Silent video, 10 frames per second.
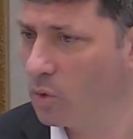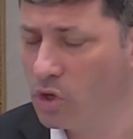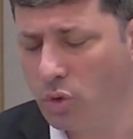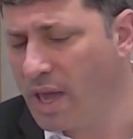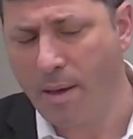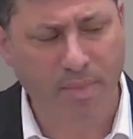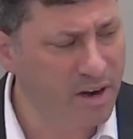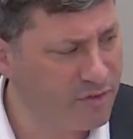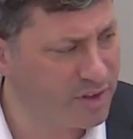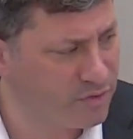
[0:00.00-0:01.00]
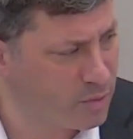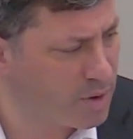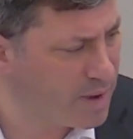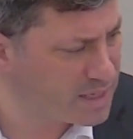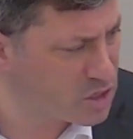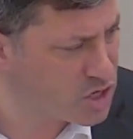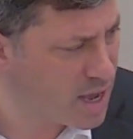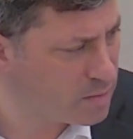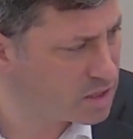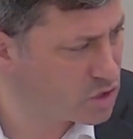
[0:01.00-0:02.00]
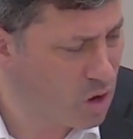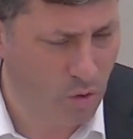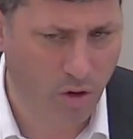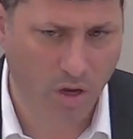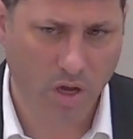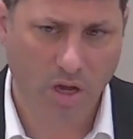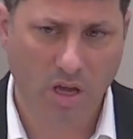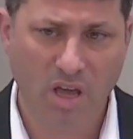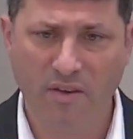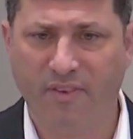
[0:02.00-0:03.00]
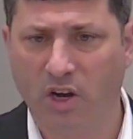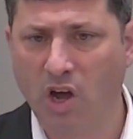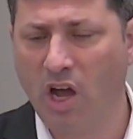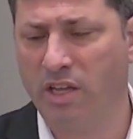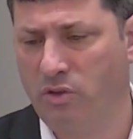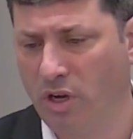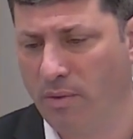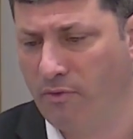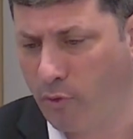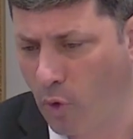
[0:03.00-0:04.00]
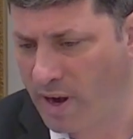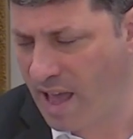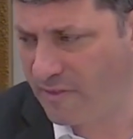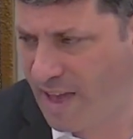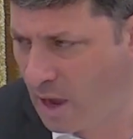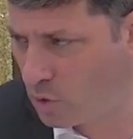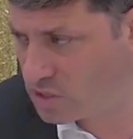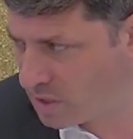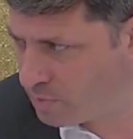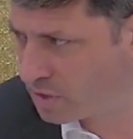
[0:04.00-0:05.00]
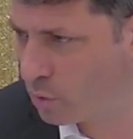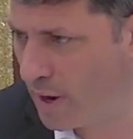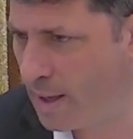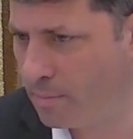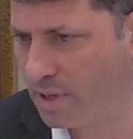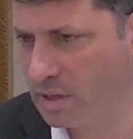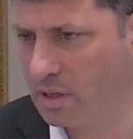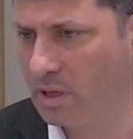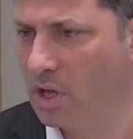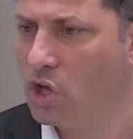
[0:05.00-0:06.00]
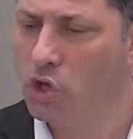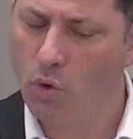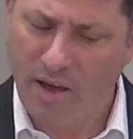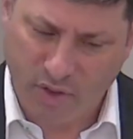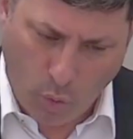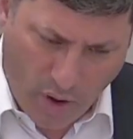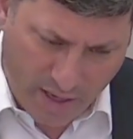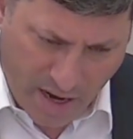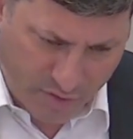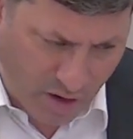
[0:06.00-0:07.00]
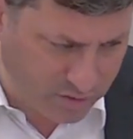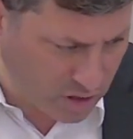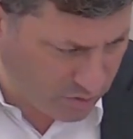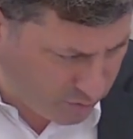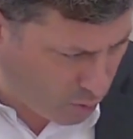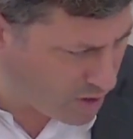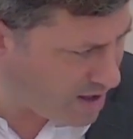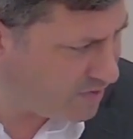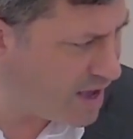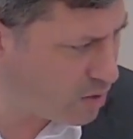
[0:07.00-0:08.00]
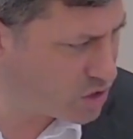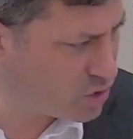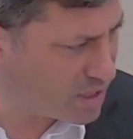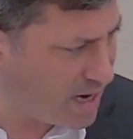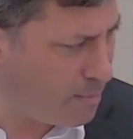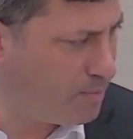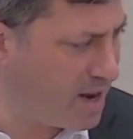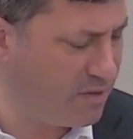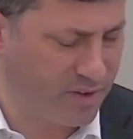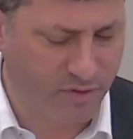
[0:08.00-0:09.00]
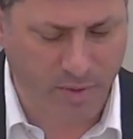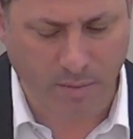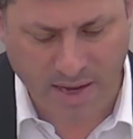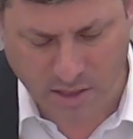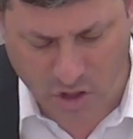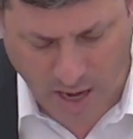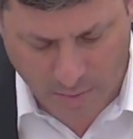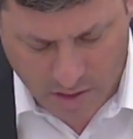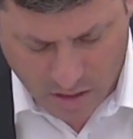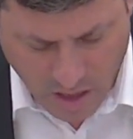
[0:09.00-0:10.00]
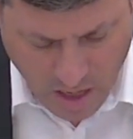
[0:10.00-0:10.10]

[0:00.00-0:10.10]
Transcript: You can't benefit from a Maisa Shabbos. So, if a guy took him four and a half hours to build a ramp, you have to wait after Havdalah four and a half hours. You cannot benefit from the Maisa Shabbos.